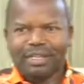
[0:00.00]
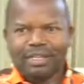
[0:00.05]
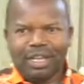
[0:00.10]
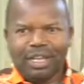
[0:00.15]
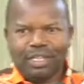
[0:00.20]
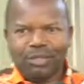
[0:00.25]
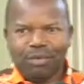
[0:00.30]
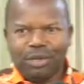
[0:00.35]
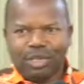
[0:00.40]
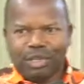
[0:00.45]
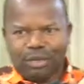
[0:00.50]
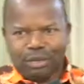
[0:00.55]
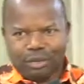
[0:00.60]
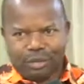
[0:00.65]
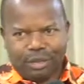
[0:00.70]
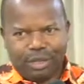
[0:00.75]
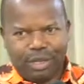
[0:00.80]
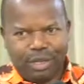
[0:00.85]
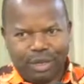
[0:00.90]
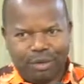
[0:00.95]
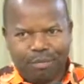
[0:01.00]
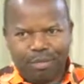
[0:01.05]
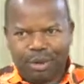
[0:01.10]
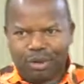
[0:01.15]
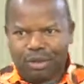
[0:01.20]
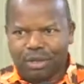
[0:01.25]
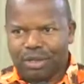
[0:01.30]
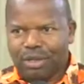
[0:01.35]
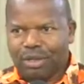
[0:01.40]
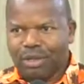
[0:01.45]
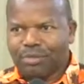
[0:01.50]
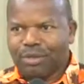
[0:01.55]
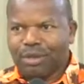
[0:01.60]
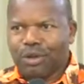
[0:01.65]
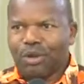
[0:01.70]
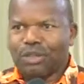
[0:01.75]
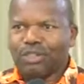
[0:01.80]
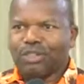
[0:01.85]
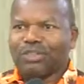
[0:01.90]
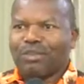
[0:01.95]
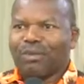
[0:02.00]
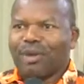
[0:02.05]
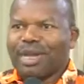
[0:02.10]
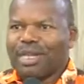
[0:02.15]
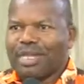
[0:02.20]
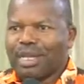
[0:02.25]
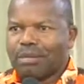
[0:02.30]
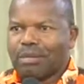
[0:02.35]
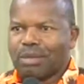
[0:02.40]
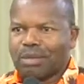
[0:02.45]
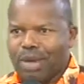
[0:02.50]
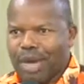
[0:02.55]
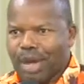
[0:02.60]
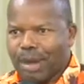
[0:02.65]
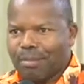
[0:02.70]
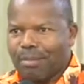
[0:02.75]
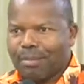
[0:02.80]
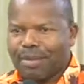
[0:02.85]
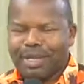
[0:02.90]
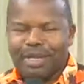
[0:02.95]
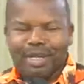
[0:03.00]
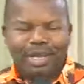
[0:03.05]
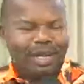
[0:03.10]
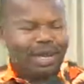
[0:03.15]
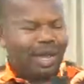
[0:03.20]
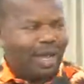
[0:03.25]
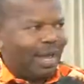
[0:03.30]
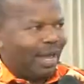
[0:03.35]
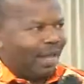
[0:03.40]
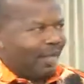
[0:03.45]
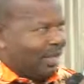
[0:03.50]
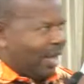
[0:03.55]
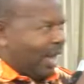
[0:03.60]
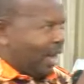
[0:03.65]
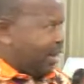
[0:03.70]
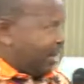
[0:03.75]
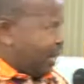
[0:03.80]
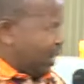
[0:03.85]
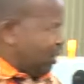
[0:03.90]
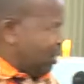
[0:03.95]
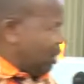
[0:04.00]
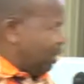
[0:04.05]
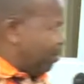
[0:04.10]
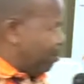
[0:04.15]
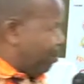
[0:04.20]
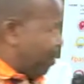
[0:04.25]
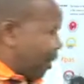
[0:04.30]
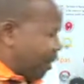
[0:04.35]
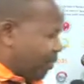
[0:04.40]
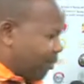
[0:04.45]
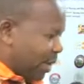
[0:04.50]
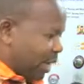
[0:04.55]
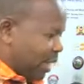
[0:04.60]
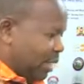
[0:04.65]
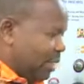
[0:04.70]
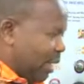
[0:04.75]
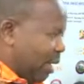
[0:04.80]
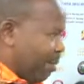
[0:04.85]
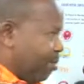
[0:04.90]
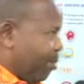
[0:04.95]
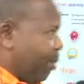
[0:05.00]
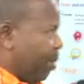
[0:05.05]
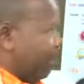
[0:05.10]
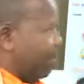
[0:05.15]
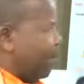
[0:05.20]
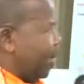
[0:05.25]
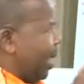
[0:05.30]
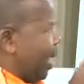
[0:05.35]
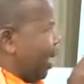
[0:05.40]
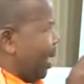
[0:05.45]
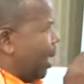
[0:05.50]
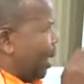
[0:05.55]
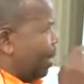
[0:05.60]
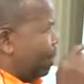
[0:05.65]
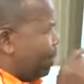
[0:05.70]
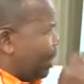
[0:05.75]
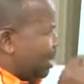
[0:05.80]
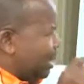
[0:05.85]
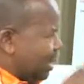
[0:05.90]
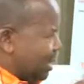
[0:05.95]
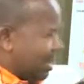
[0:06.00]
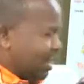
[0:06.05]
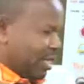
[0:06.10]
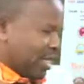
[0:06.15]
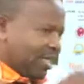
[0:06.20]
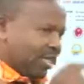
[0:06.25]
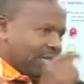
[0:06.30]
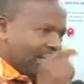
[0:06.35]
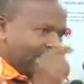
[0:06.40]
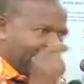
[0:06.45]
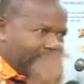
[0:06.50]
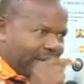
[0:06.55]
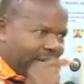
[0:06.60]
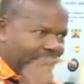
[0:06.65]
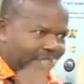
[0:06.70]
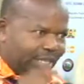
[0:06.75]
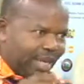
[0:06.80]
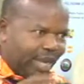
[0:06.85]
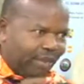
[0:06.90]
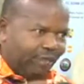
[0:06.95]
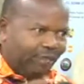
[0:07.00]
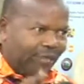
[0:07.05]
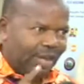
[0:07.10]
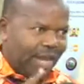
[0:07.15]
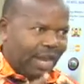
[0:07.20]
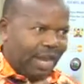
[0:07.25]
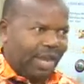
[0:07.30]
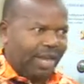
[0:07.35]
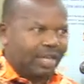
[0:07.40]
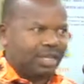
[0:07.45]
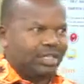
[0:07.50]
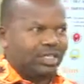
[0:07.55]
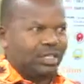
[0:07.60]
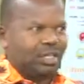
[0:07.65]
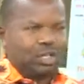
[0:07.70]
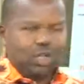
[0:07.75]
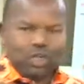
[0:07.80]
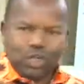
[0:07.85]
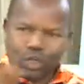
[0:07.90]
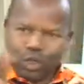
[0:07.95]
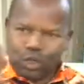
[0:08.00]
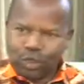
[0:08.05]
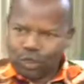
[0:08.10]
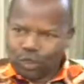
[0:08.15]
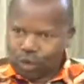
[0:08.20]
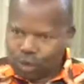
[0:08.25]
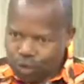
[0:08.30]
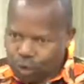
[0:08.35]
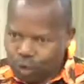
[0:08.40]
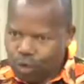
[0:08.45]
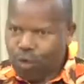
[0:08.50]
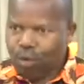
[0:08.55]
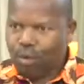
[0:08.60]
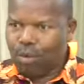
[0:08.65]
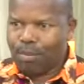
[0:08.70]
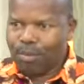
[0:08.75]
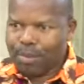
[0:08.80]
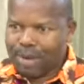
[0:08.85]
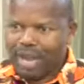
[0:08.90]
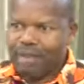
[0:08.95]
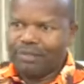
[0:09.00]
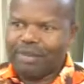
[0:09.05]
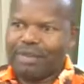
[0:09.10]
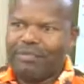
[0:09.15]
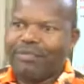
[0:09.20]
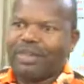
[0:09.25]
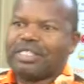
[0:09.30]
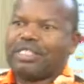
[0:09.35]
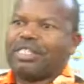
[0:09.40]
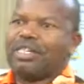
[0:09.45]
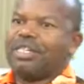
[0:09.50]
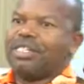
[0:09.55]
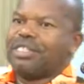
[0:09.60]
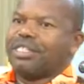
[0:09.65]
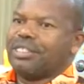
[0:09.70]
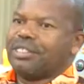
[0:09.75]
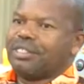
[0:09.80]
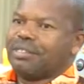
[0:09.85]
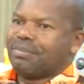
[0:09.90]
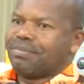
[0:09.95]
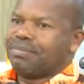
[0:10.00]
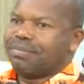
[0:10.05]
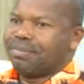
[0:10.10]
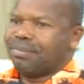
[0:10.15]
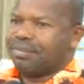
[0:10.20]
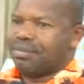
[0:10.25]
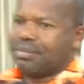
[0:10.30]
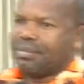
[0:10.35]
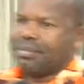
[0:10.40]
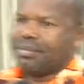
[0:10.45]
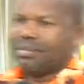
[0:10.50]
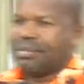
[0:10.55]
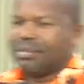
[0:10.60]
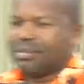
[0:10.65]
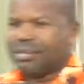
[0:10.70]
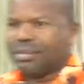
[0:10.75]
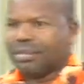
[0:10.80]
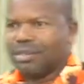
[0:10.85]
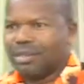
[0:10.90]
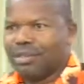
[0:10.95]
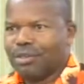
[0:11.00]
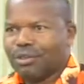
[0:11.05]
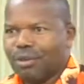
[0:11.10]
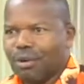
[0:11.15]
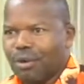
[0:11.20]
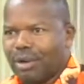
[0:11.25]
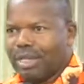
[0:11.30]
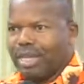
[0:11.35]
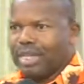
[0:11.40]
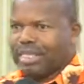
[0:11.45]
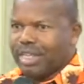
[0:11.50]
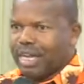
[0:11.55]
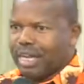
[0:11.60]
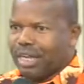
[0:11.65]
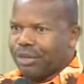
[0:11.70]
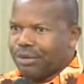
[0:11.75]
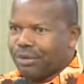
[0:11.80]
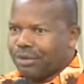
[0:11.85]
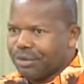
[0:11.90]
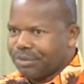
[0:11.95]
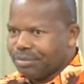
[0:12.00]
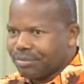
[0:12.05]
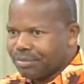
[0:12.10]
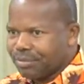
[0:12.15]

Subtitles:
That's what he's talking about, because you want them to come. A case in point, for example, they are capitated NHIF clients to private facilities. You know what they tell you?